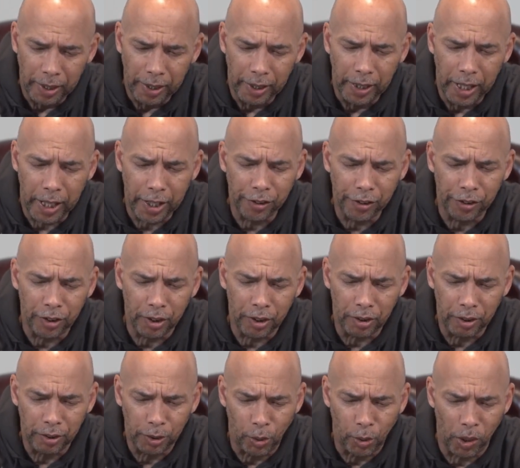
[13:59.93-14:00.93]
Here's
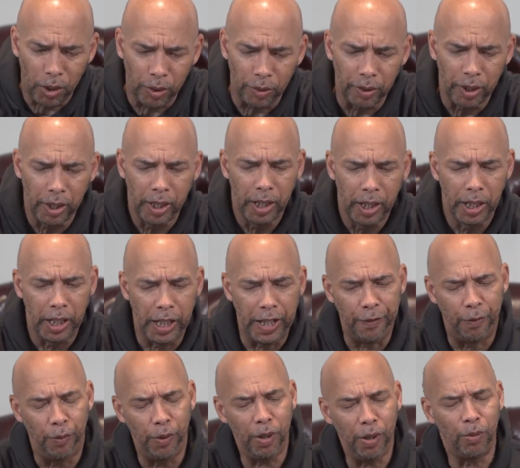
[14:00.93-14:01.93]
a quote
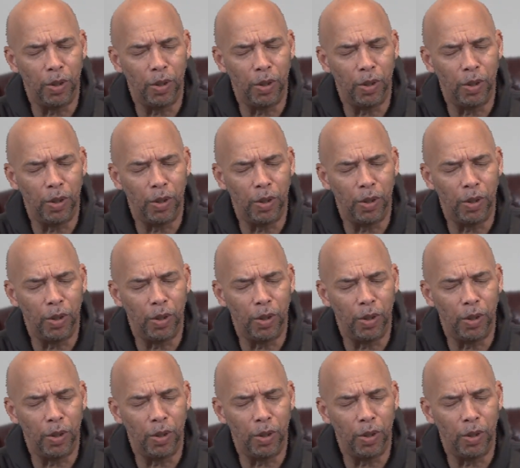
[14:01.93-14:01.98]
If we